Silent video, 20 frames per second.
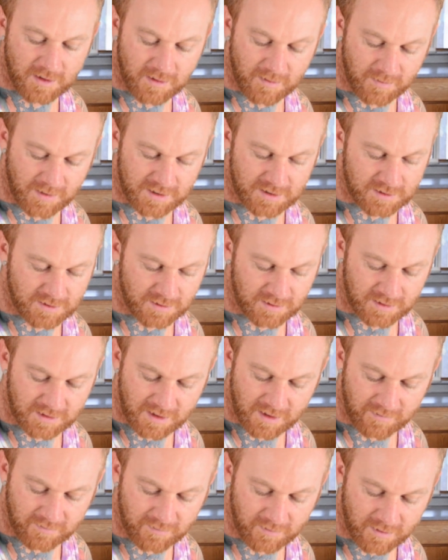make sure you
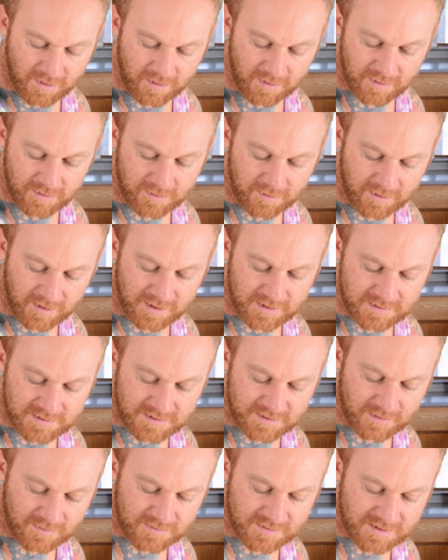cover all your grains.
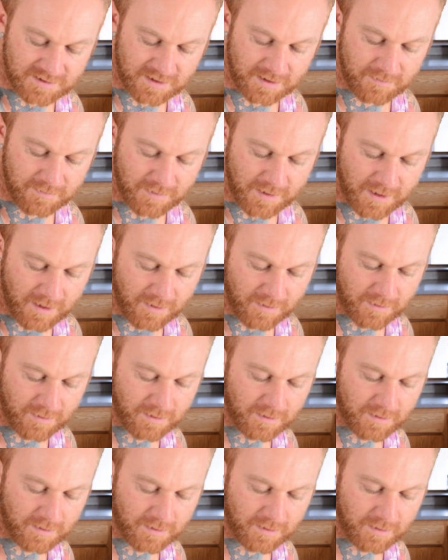Don't skimp out.